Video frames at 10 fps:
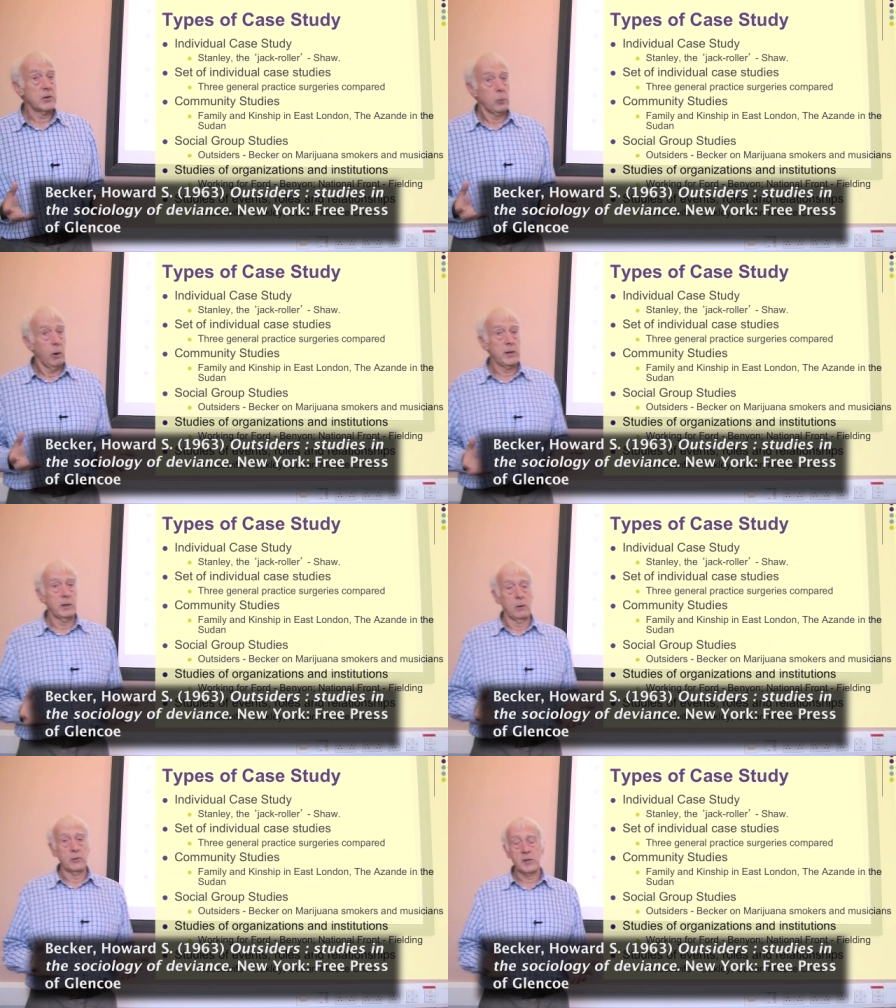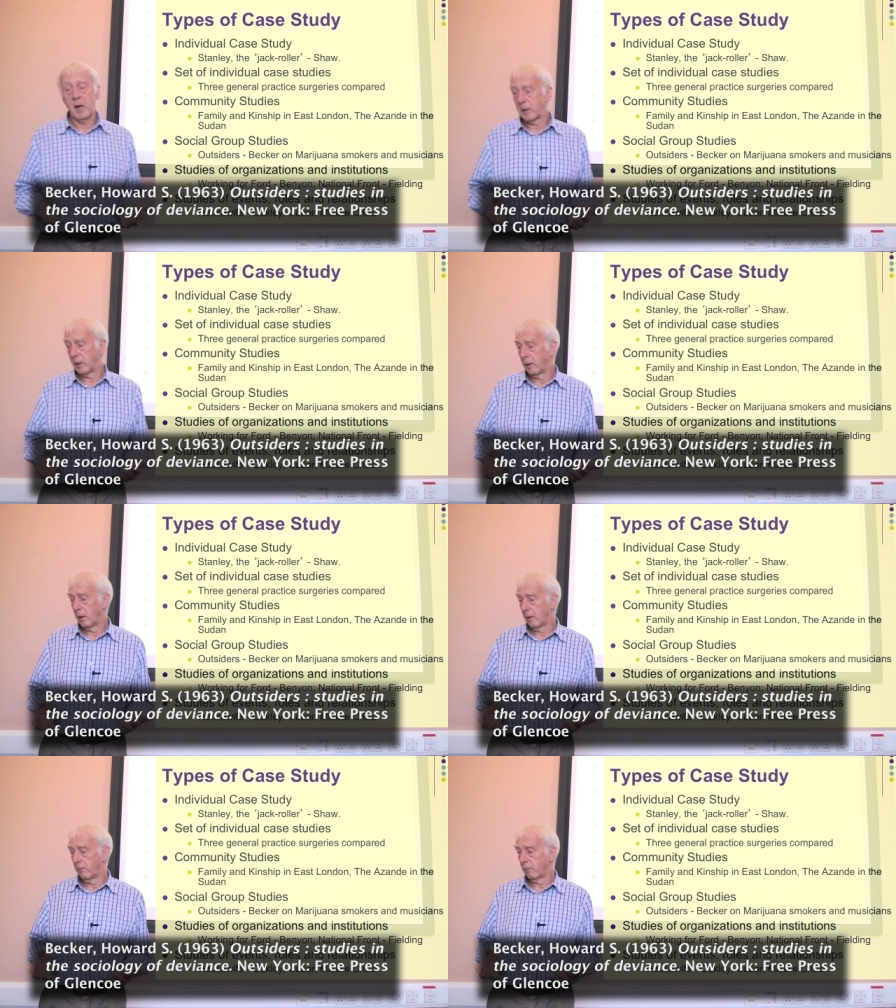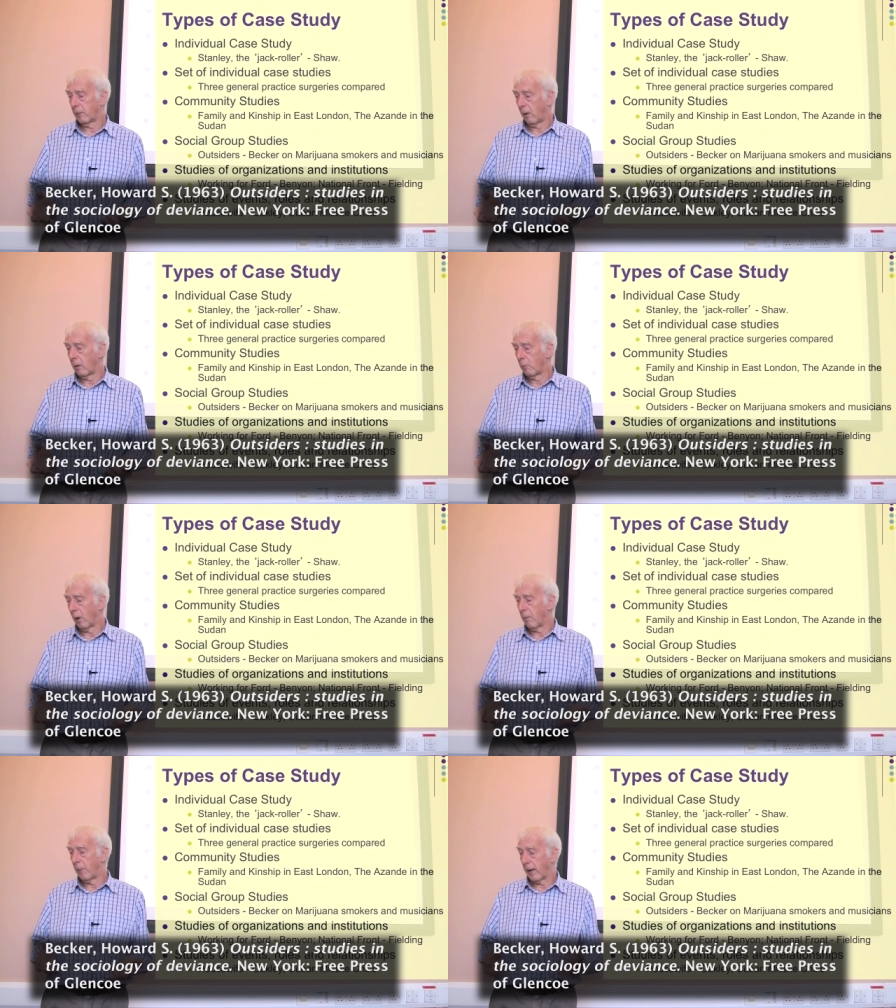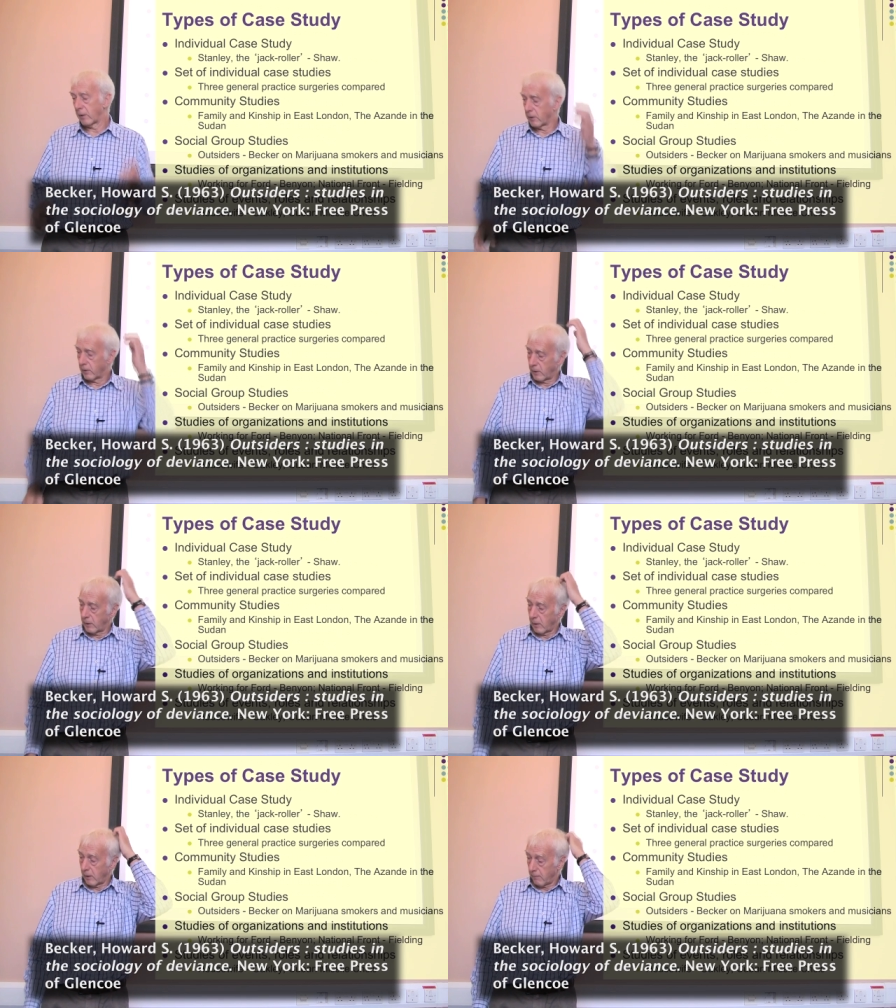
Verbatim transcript: it's quite an old study, going right back to the